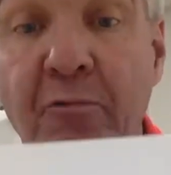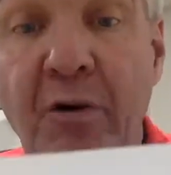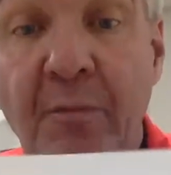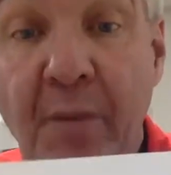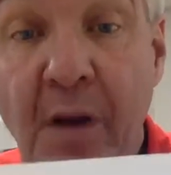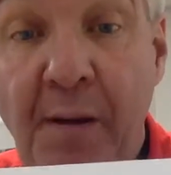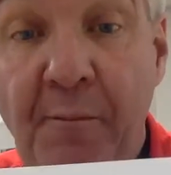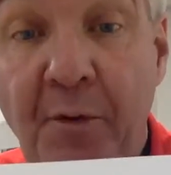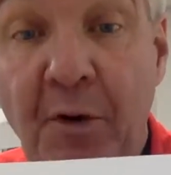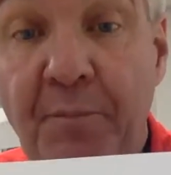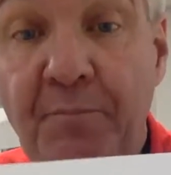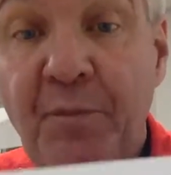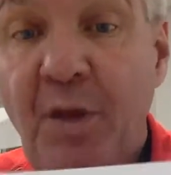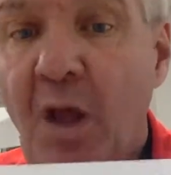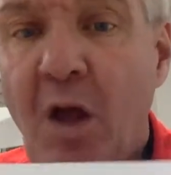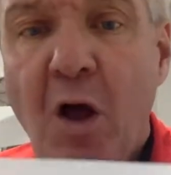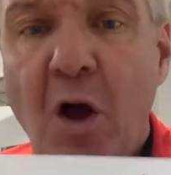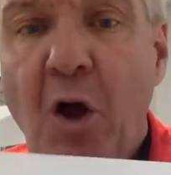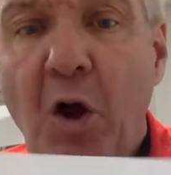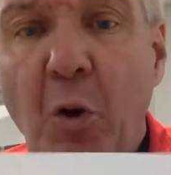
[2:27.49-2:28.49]
Remember,
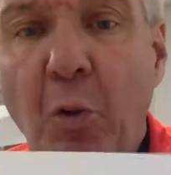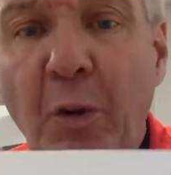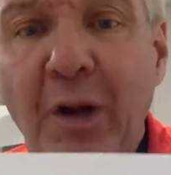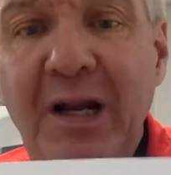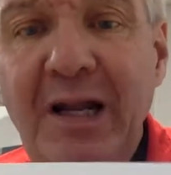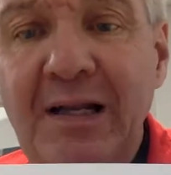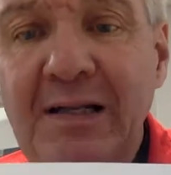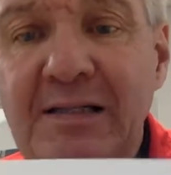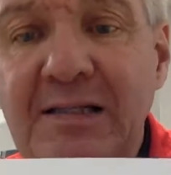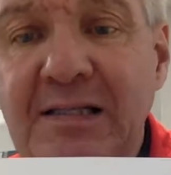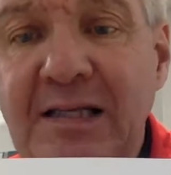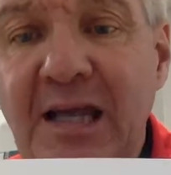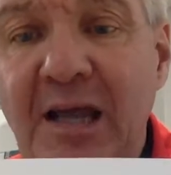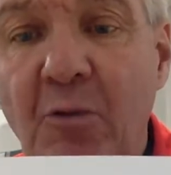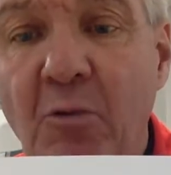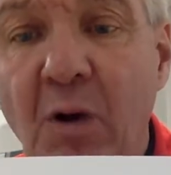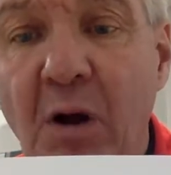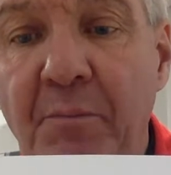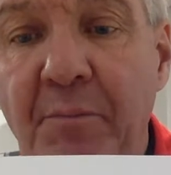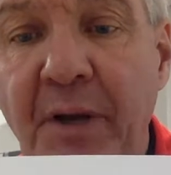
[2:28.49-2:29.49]
we didn't see
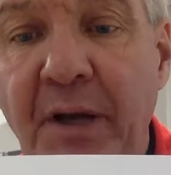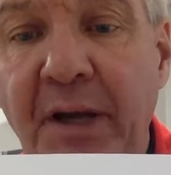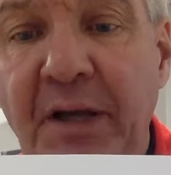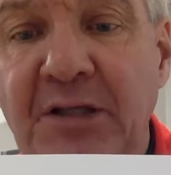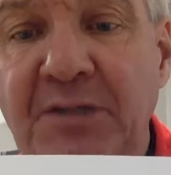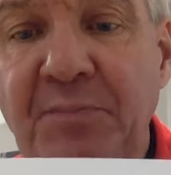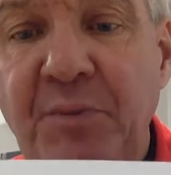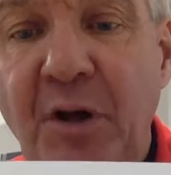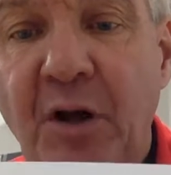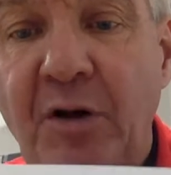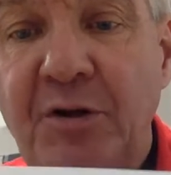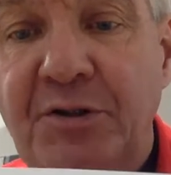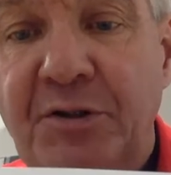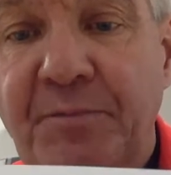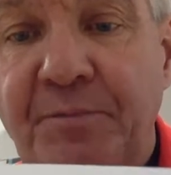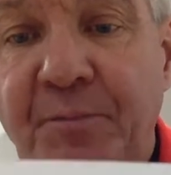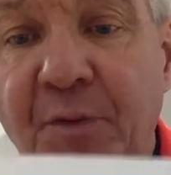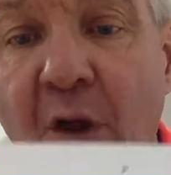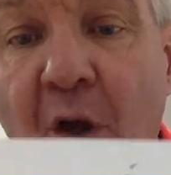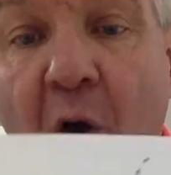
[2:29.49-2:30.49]
one big
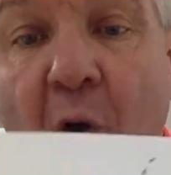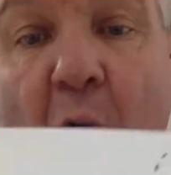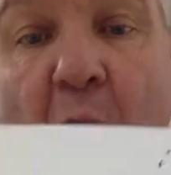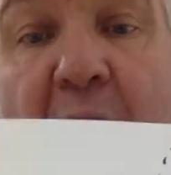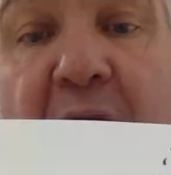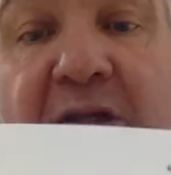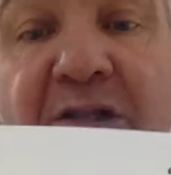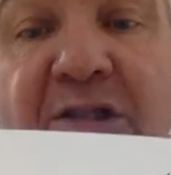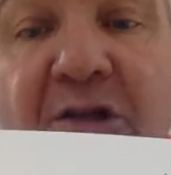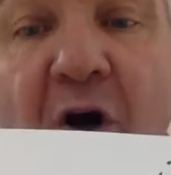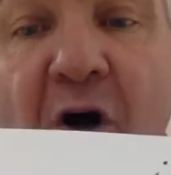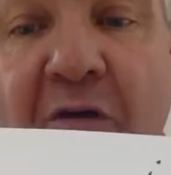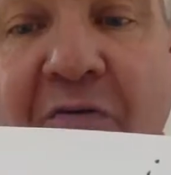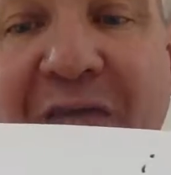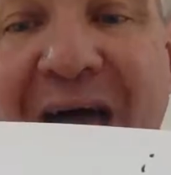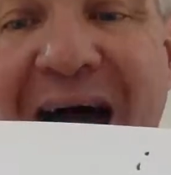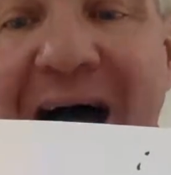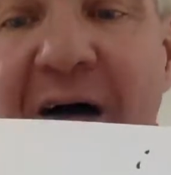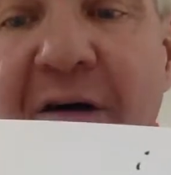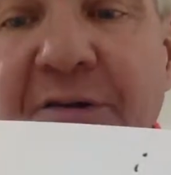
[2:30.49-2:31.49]
explosion. We saw
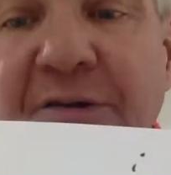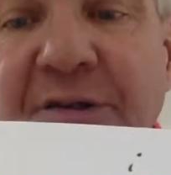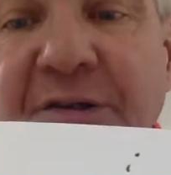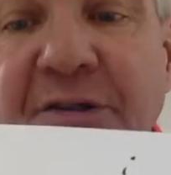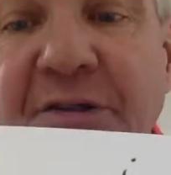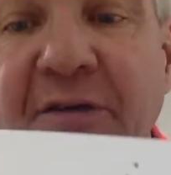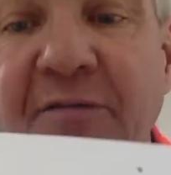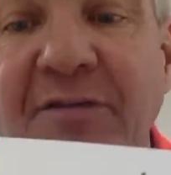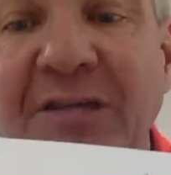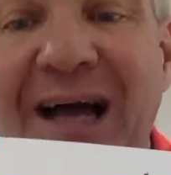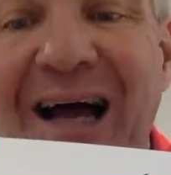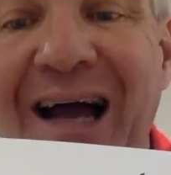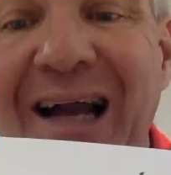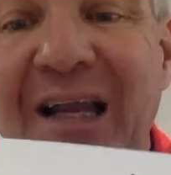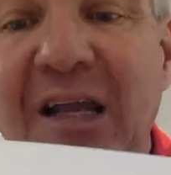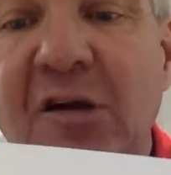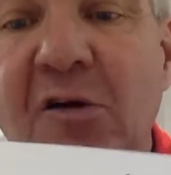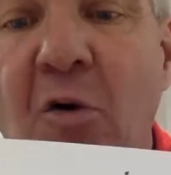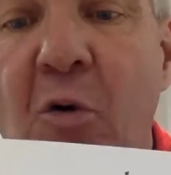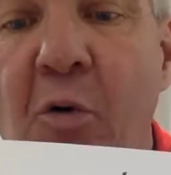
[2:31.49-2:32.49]
thousands of
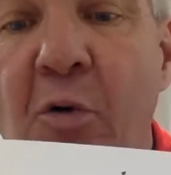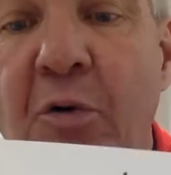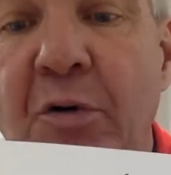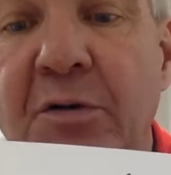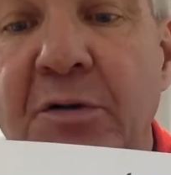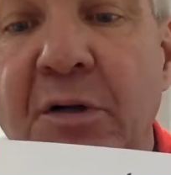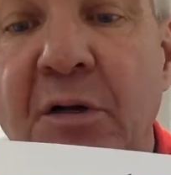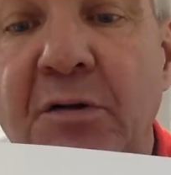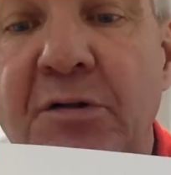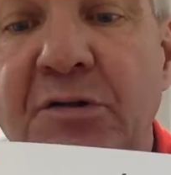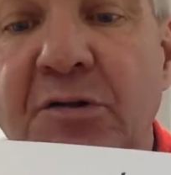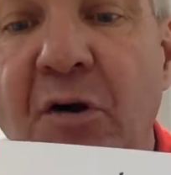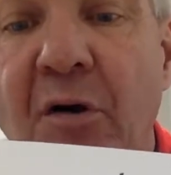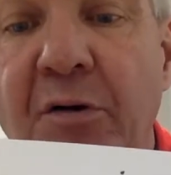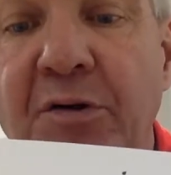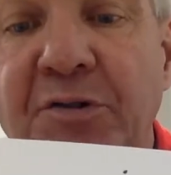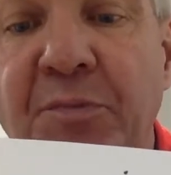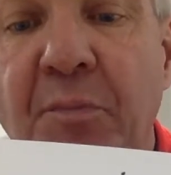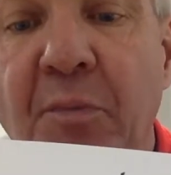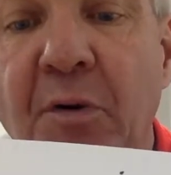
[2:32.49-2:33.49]
tiny
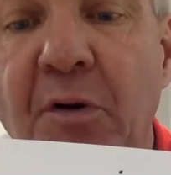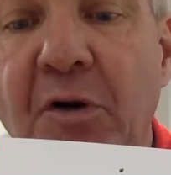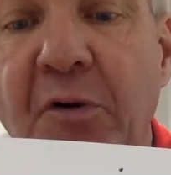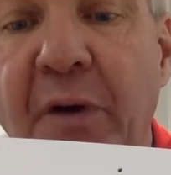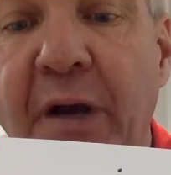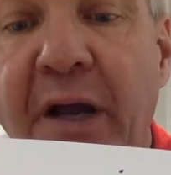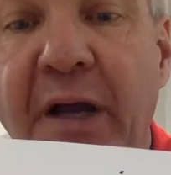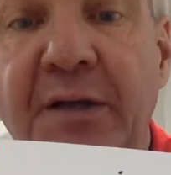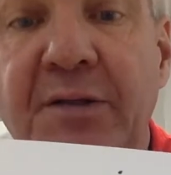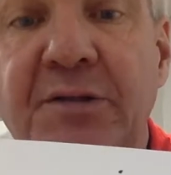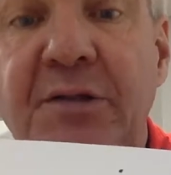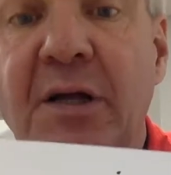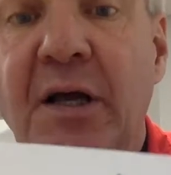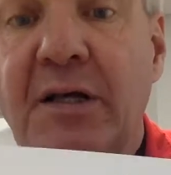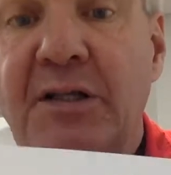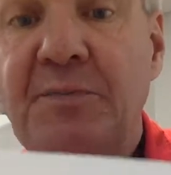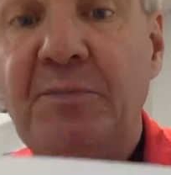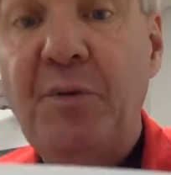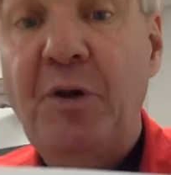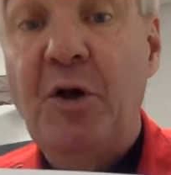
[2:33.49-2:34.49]
cornstarch grains
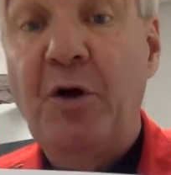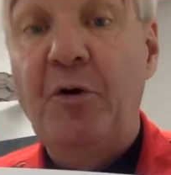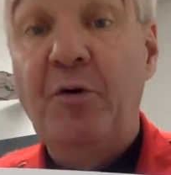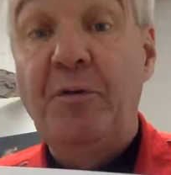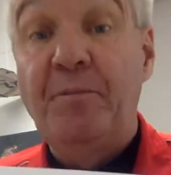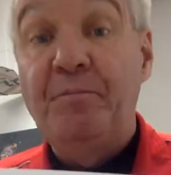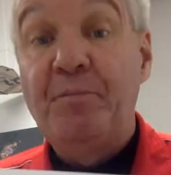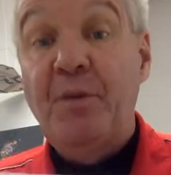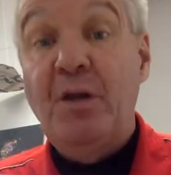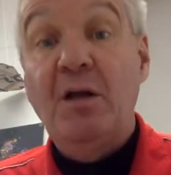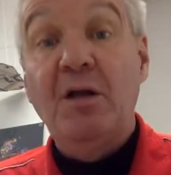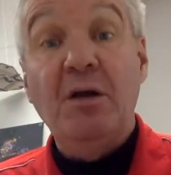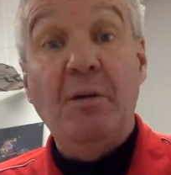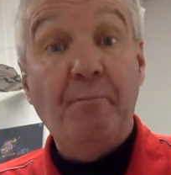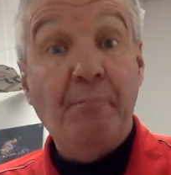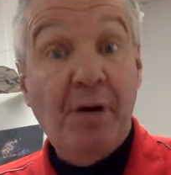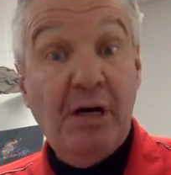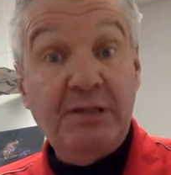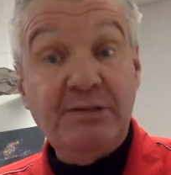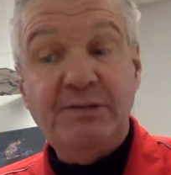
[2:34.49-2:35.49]
explode,
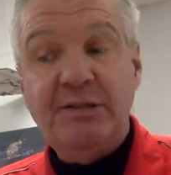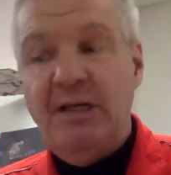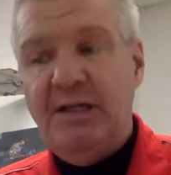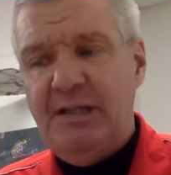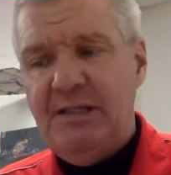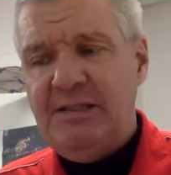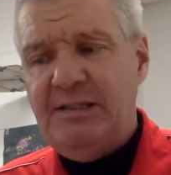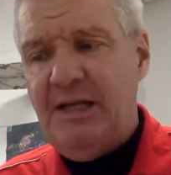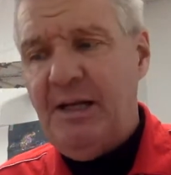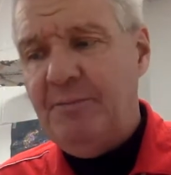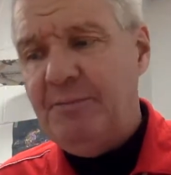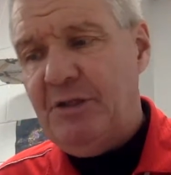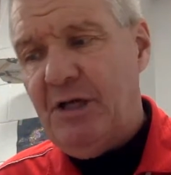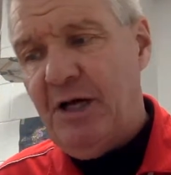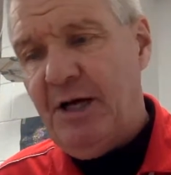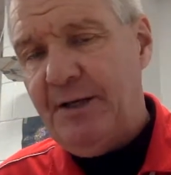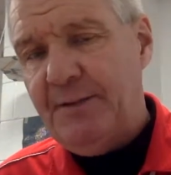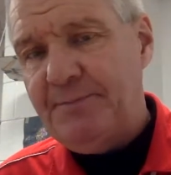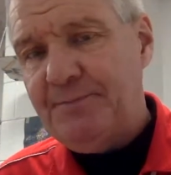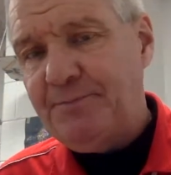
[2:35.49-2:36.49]
combust at the same
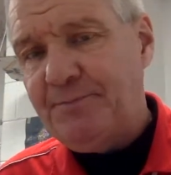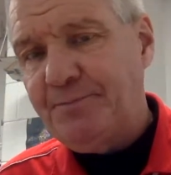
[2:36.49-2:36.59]
time.